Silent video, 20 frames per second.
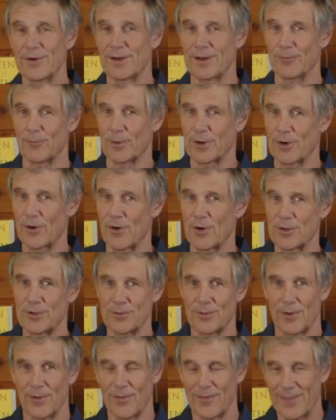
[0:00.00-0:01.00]
and where are
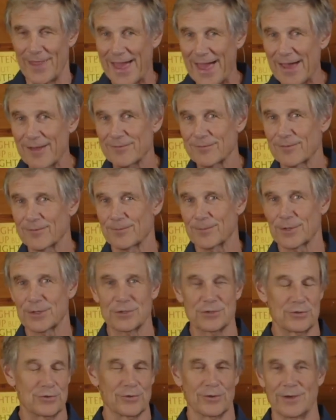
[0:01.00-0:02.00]
you on that?
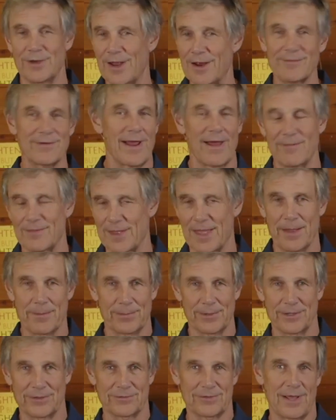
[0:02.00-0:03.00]
Because you'll never have the A+
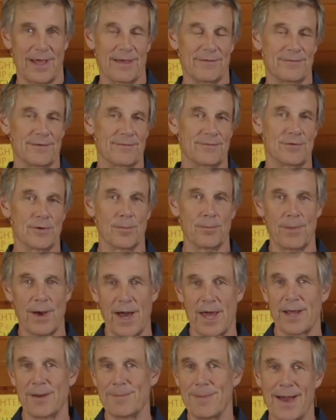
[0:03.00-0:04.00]
life if your
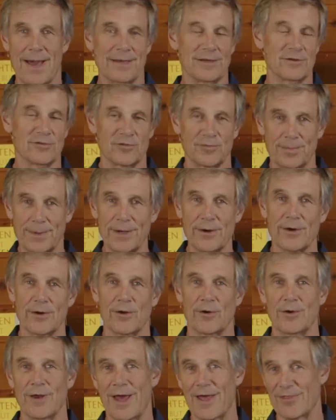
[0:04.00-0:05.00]
body, mind, and spirit
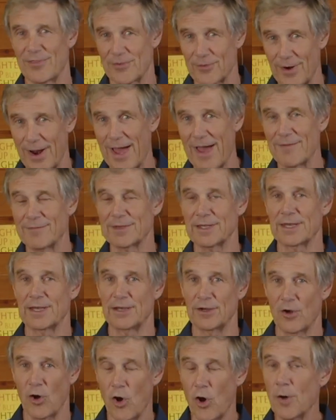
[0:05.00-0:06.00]
are not thriving and
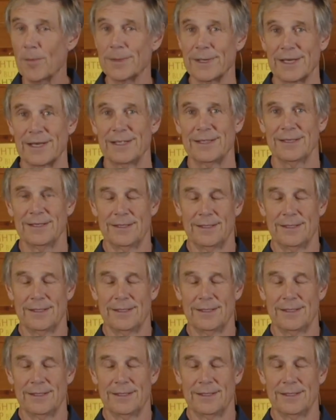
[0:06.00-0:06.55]
in harmony.